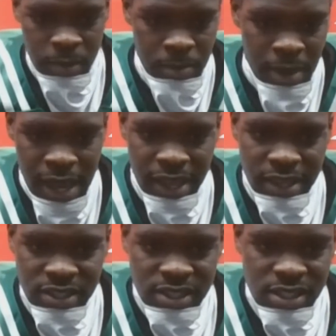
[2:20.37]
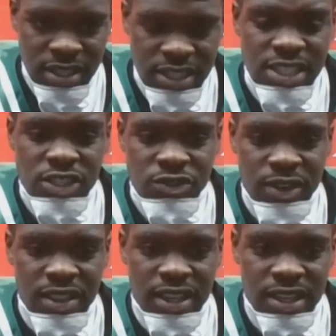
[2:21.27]
swimming by and just it's his
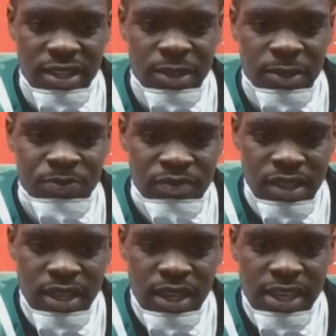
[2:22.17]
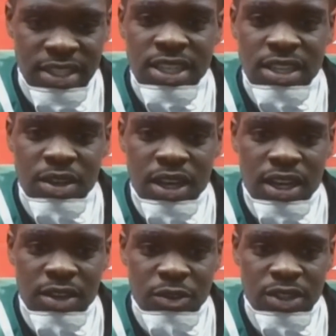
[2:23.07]
strength and um he's good
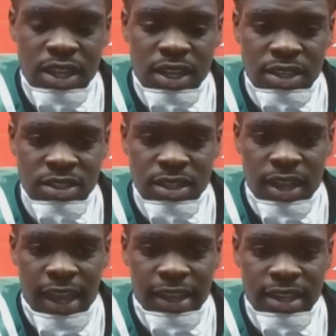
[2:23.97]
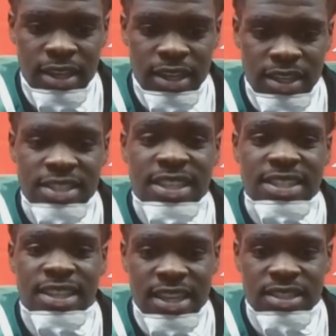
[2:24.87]
uh with uh like uh
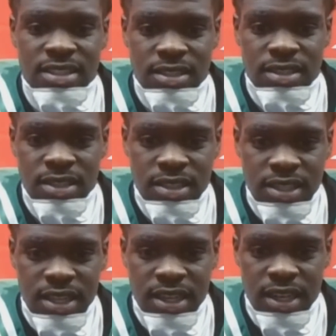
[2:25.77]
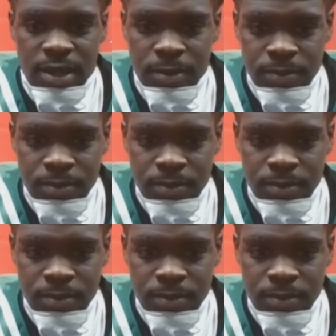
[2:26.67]
contested catches. He's good at that.